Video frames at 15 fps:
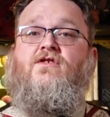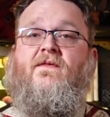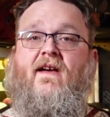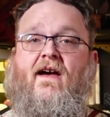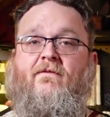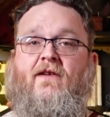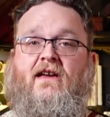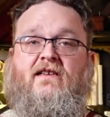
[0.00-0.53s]
of
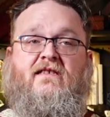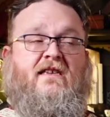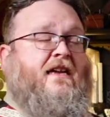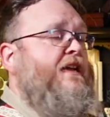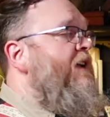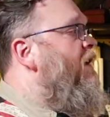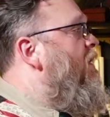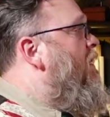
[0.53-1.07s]

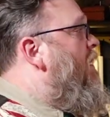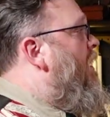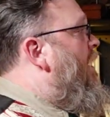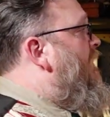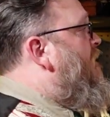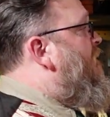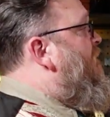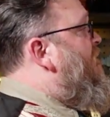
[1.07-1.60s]
efficacy
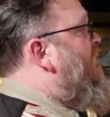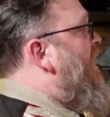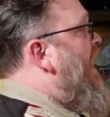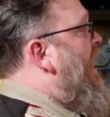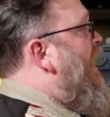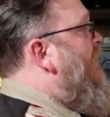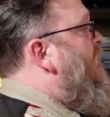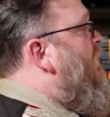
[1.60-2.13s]
of
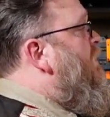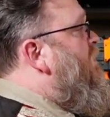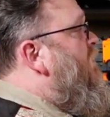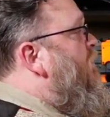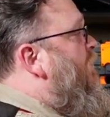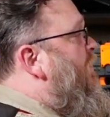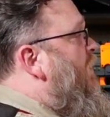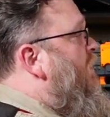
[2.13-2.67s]
5 to
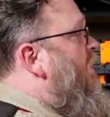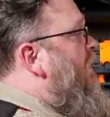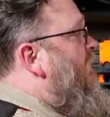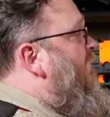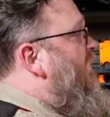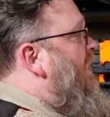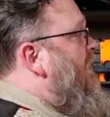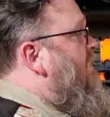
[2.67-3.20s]
30
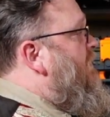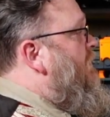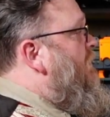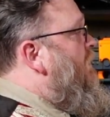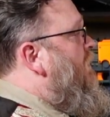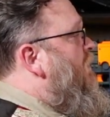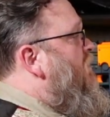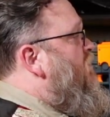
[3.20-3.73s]
feet,
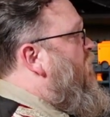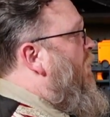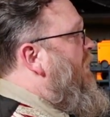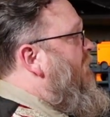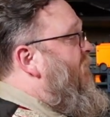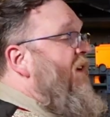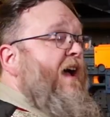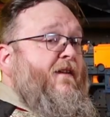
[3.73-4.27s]

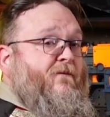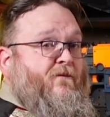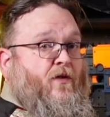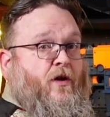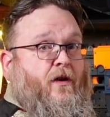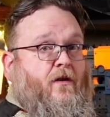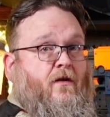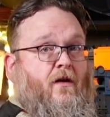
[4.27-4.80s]
25
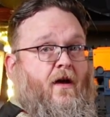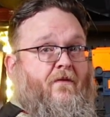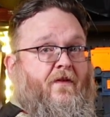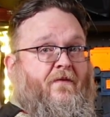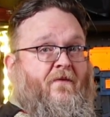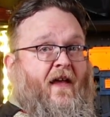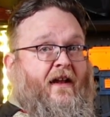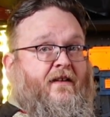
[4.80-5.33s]
foot of
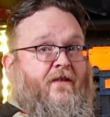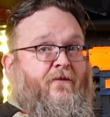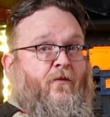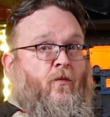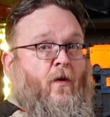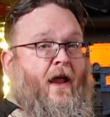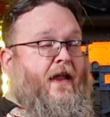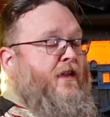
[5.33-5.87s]
effective
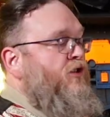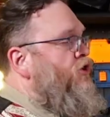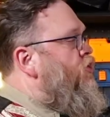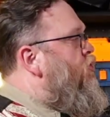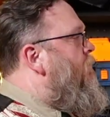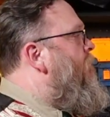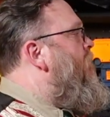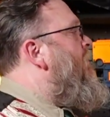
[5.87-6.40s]

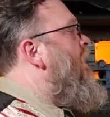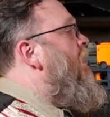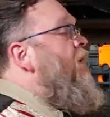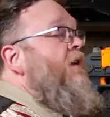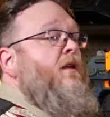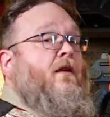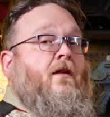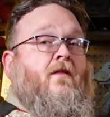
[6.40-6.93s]
range.
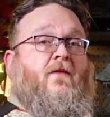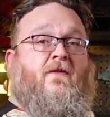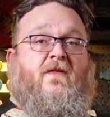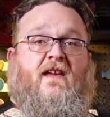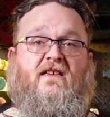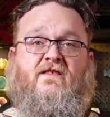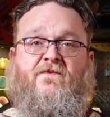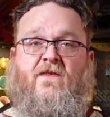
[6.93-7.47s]

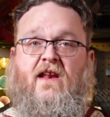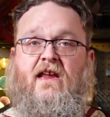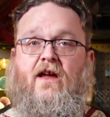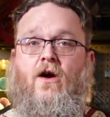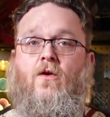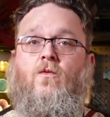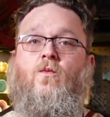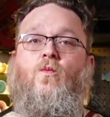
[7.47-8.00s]
This
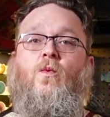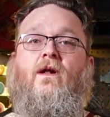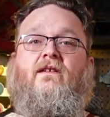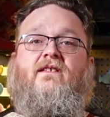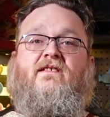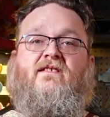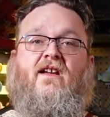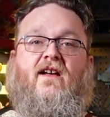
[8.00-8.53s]
video will
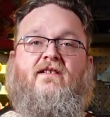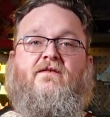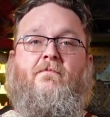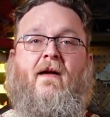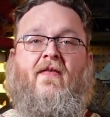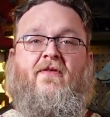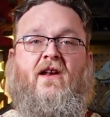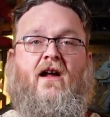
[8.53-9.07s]
discuss
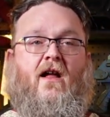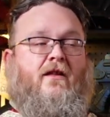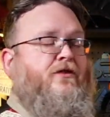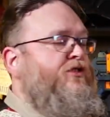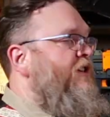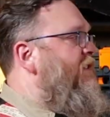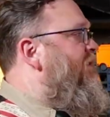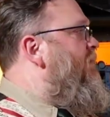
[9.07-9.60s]

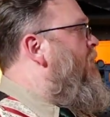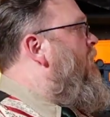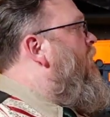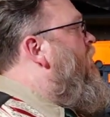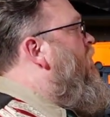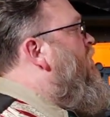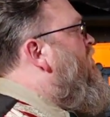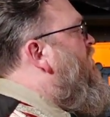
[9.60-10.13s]
methodologies
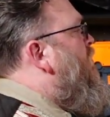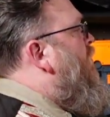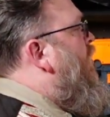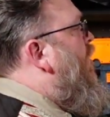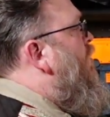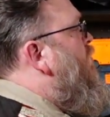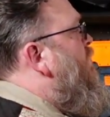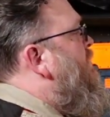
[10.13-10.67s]
to
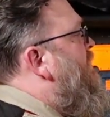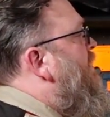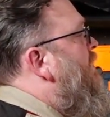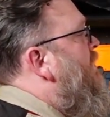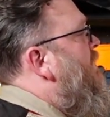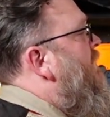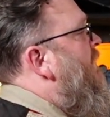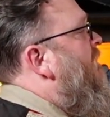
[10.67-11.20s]
close
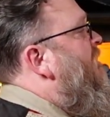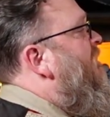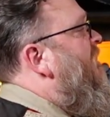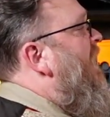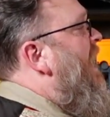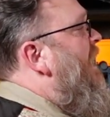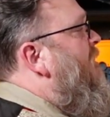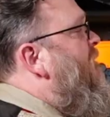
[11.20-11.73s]
the
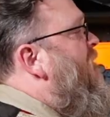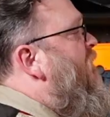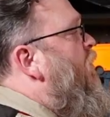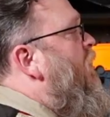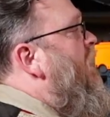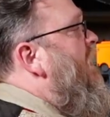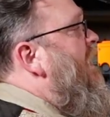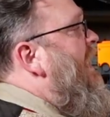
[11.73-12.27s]

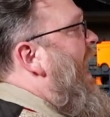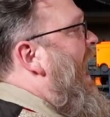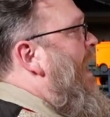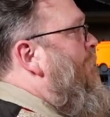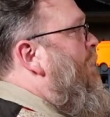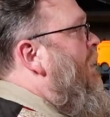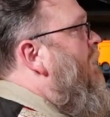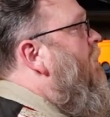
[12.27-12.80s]
5-foot gap